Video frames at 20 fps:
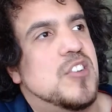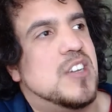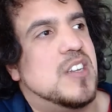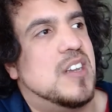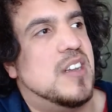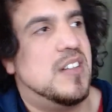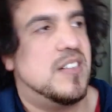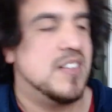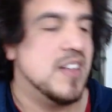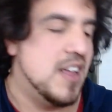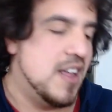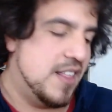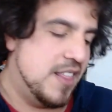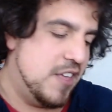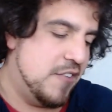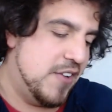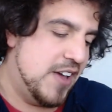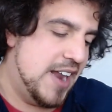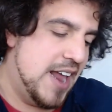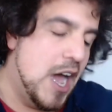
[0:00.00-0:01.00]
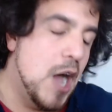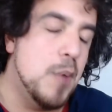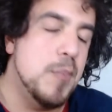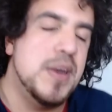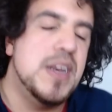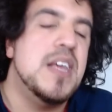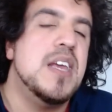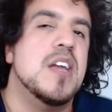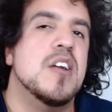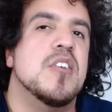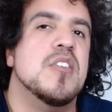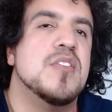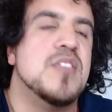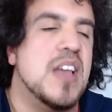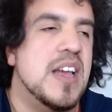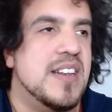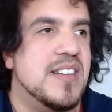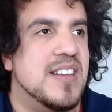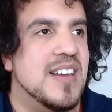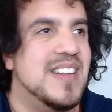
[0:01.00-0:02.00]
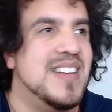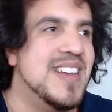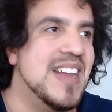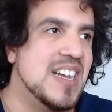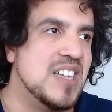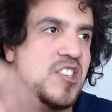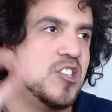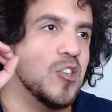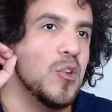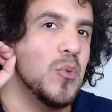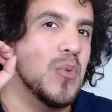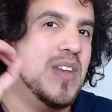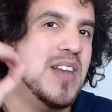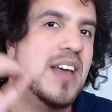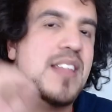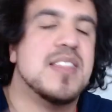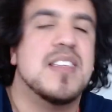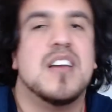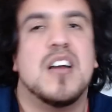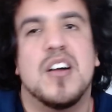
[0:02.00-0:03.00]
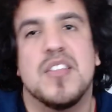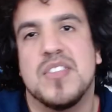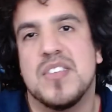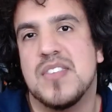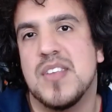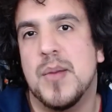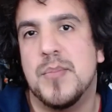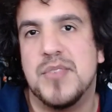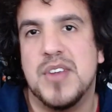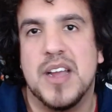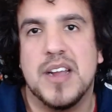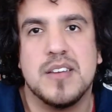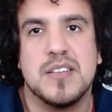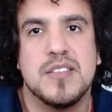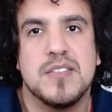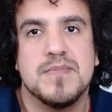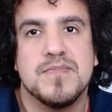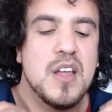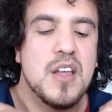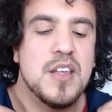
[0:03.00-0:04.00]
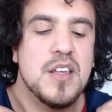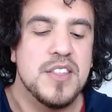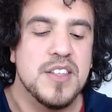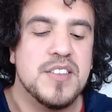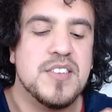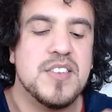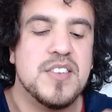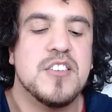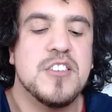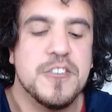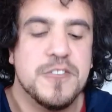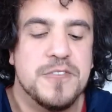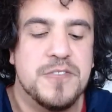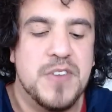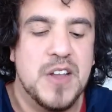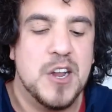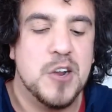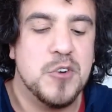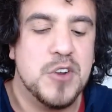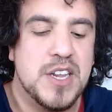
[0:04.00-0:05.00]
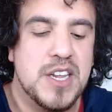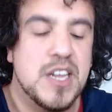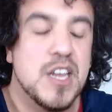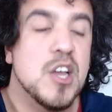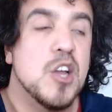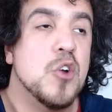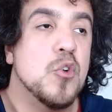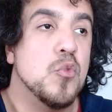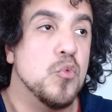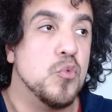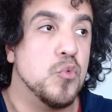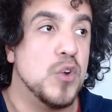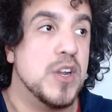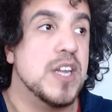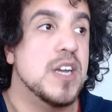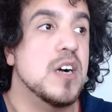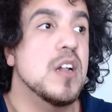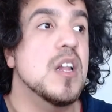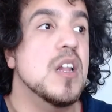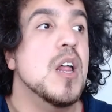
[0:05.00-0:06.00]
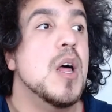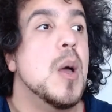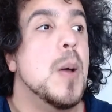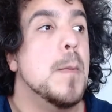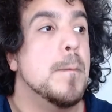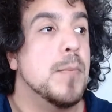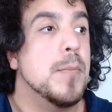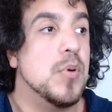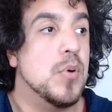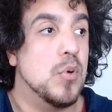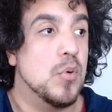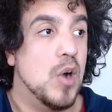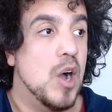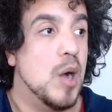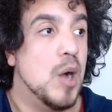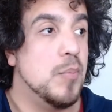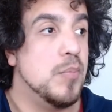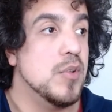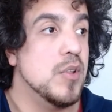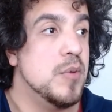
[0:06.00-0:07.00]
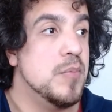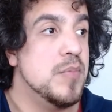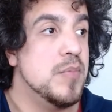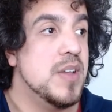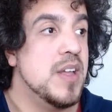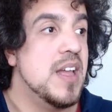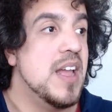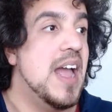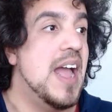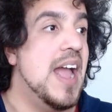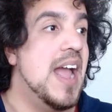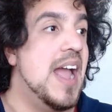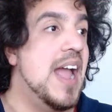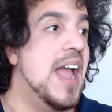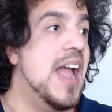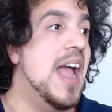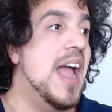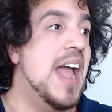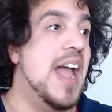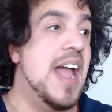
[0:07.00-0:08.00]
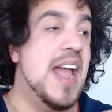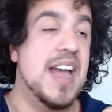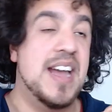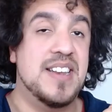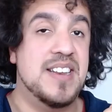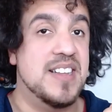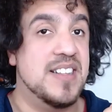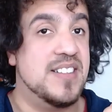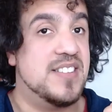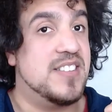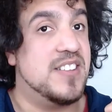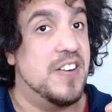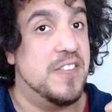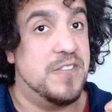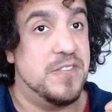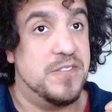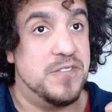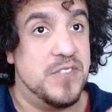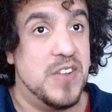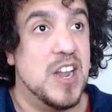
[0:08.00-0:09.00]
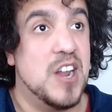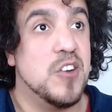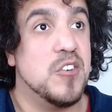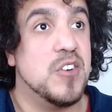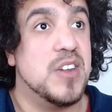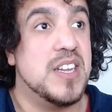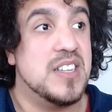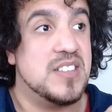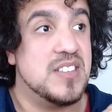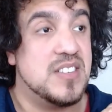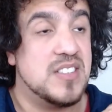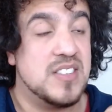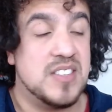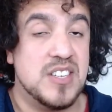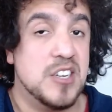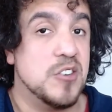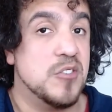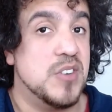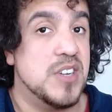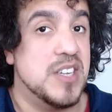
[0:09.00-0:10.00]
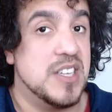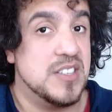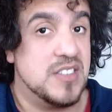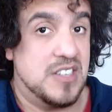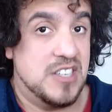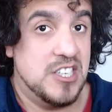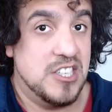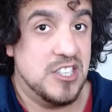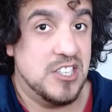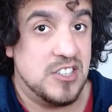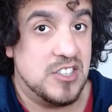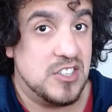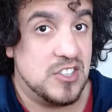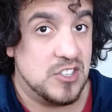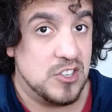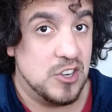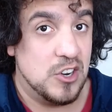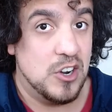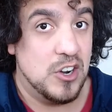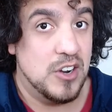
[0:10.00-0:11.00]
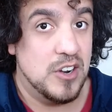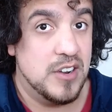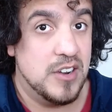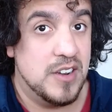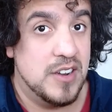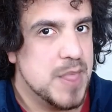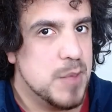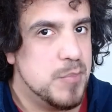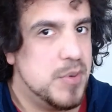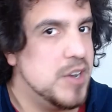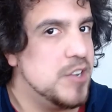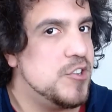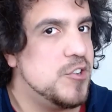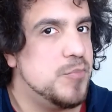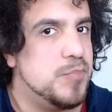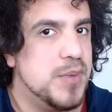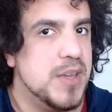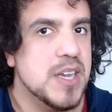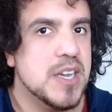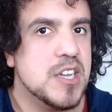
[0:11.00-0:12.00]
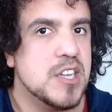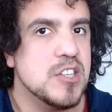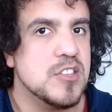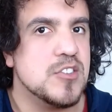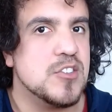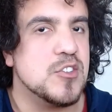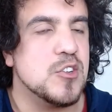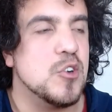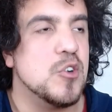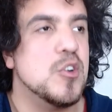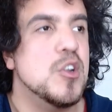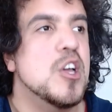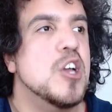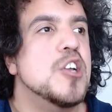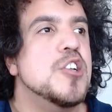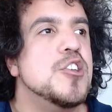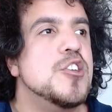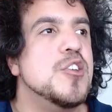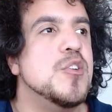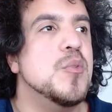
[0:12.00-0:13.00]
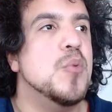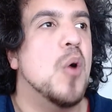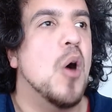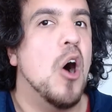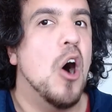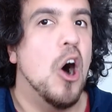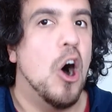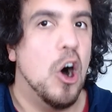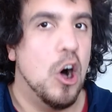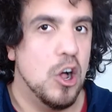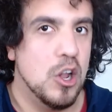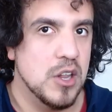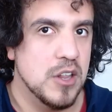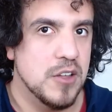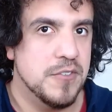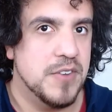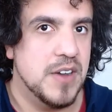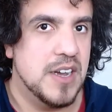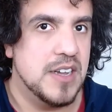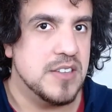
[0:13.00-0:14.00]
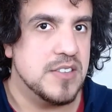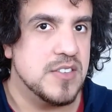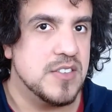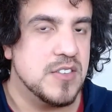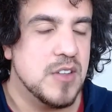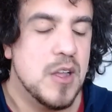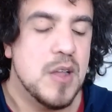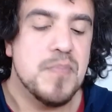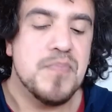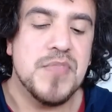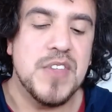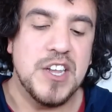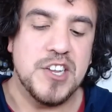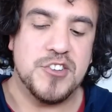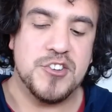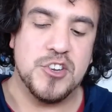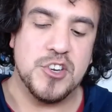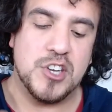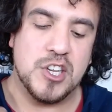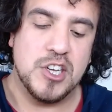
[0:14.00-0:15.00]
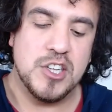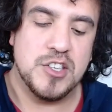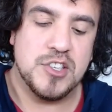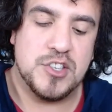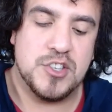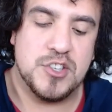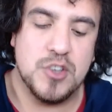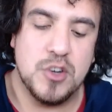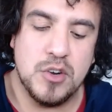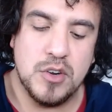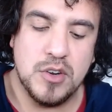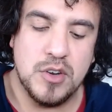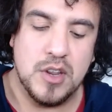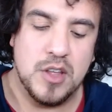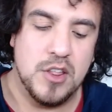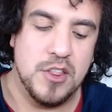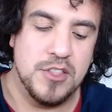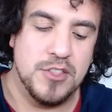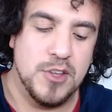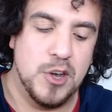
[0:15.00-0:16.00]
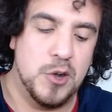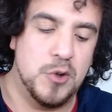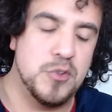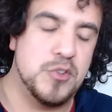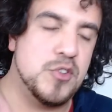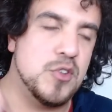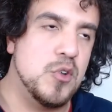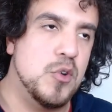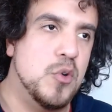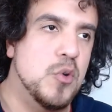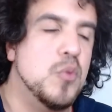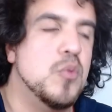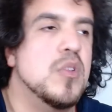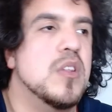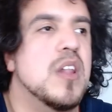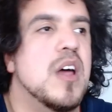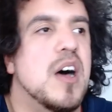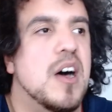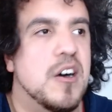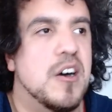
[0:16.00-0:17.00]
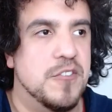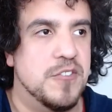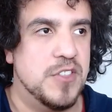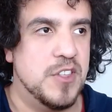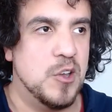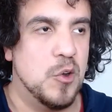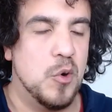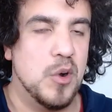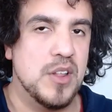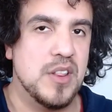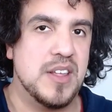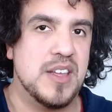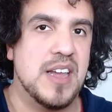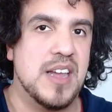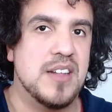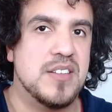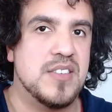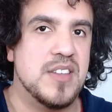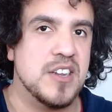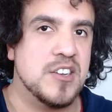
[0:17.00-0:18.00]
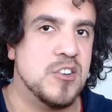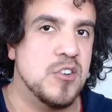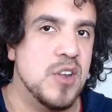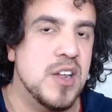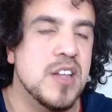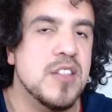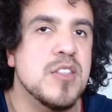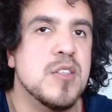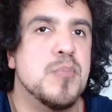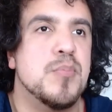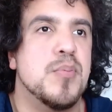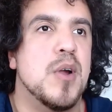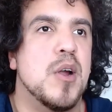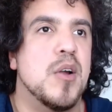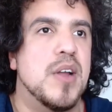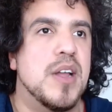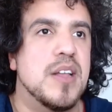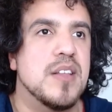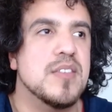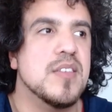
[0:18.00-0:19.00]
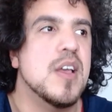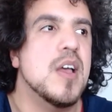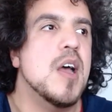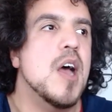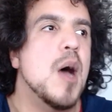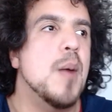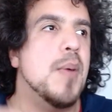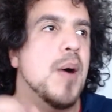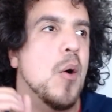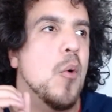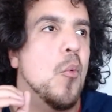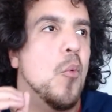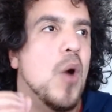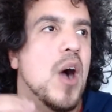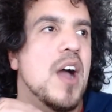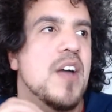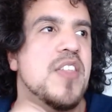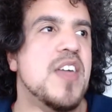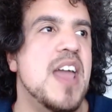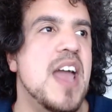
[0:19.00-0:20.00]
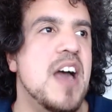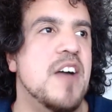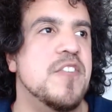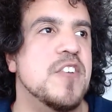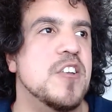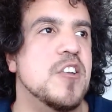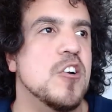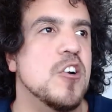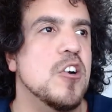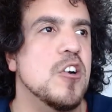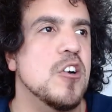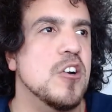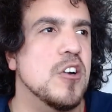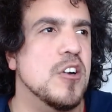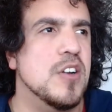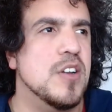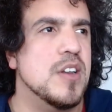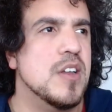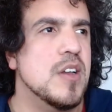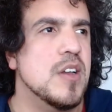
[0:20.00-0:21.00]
because they've had how many years and done next to nothing on the subject? This is a very real problem, and it's a very serious concern. But it should be a concern to all of us. It should concern those who love the oil and gas sector in the prairies about why they haven't heard